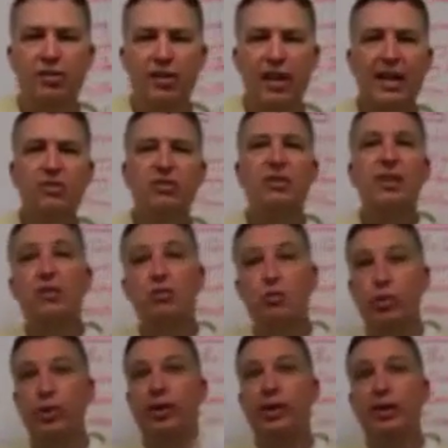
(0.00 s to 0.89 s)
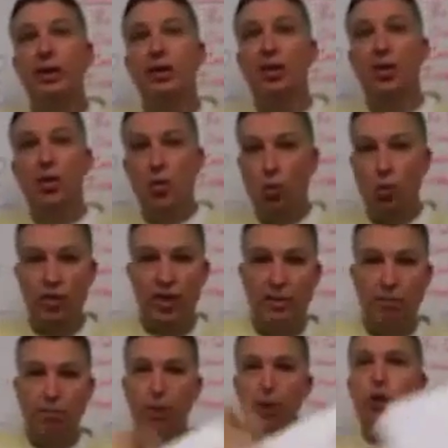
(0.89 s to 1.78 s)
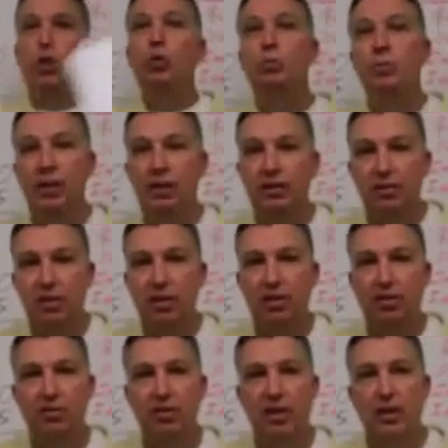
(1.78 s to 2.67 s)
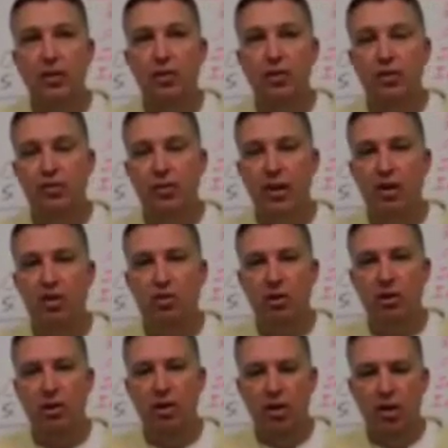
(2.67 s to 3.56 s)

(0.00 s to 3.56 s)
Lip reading: And that's really where they bloomed into the standardization.